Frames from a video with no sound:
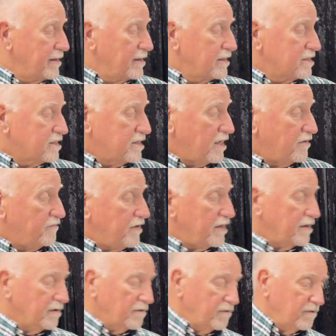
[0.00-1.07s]

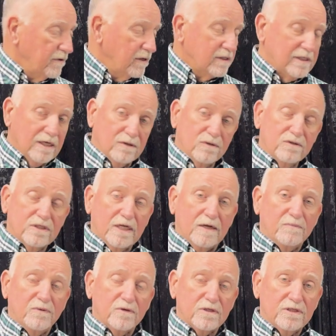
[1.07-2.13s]
Servir. Tell an usted
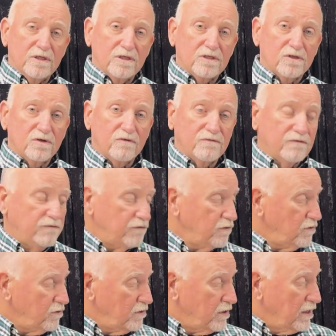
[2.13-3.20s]
person to serve the
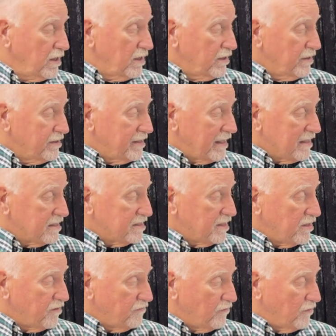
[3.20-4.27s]
food. You take
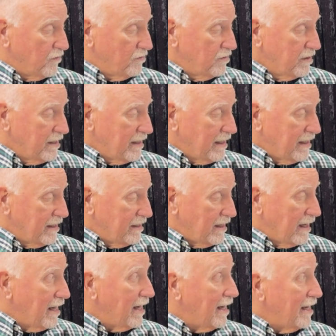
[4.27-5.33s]
sirvo, E to
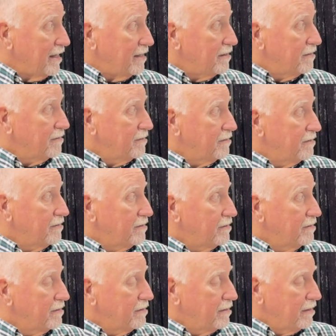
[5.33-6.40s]
I,
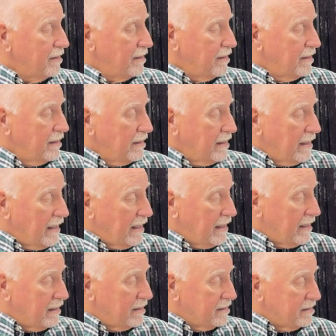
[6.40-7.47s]

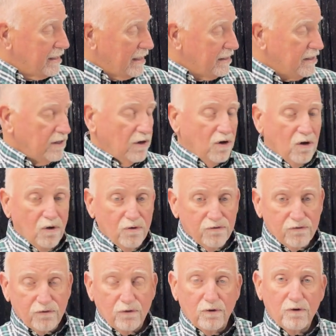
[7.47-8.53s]
and take the O,
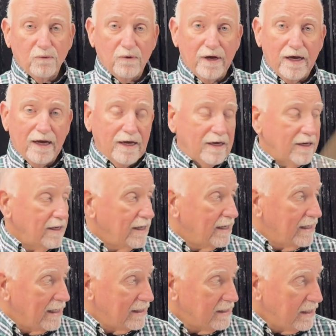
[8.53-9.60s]
throw it away, and
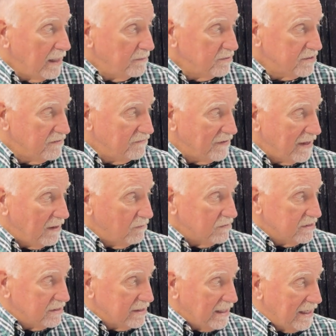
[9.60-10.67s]
add the opposite vowel,
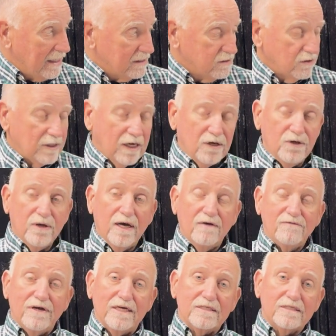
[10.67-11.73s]
which is A. So now you have
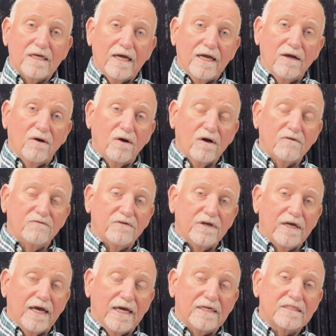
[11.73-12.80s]

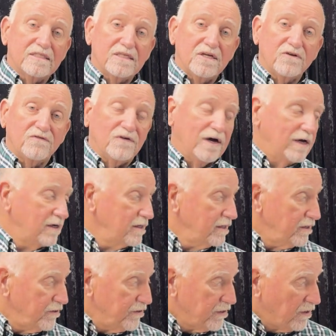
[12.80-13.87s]
S-I-R-V-A, sirva.
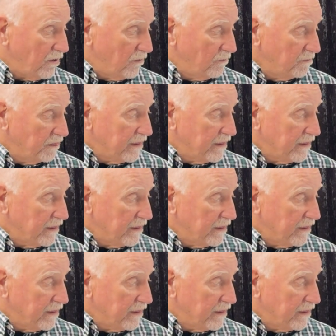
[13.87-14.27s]
Here you go.